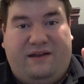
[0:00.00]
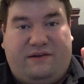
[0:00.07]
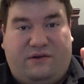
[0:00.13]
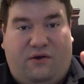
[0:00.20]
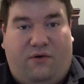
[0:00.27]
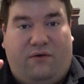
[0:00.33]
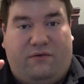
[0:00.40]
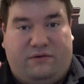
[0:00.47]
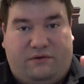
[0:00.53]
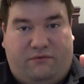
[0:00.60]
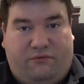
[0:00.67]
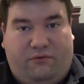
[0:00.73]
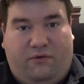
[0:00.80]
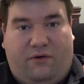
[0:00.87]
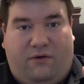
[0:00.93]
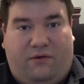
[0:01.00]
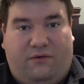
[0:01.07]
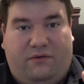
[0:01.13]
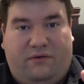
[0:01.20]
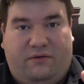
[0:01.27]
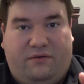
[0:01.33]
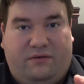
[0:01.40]
cards overall.
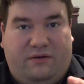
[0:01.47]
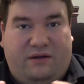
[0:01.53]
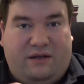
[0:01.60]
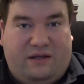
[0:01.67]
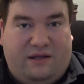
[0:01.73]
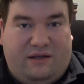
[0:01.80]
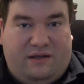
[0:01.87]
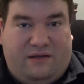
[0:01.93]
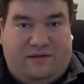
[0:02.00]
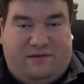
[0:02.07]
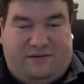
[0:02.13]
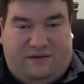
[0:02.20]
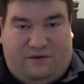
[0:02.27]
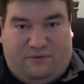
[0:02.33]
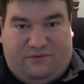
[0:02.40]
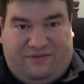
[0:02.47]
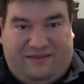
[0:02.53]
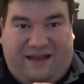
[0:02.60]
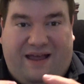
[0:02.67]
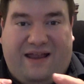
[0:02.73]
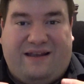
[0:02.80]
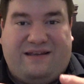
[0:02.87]
So with
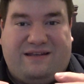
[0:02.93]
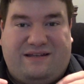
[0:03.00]
that,